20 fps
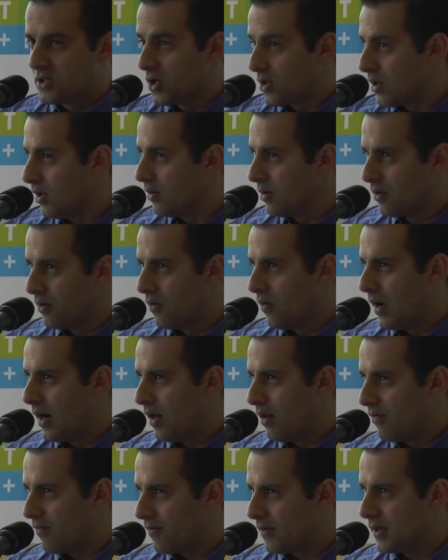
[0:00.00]
took a little
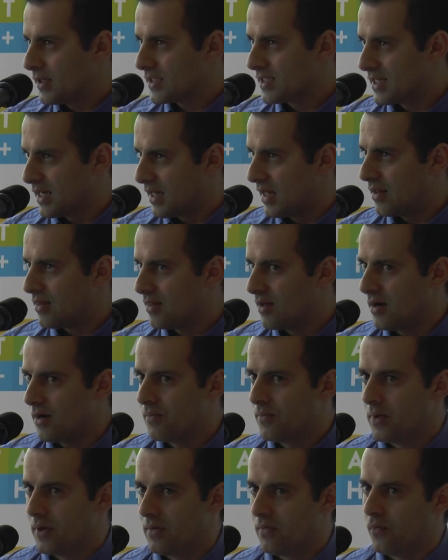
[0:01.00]
while for us to get there,
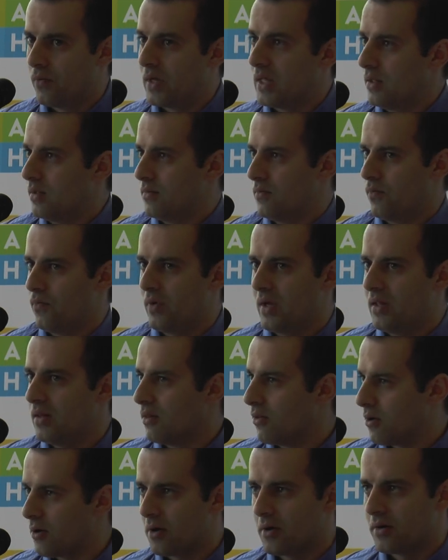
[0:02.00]
but we
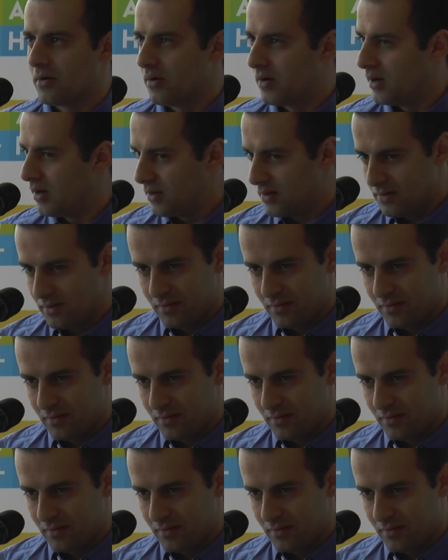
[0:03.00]
learned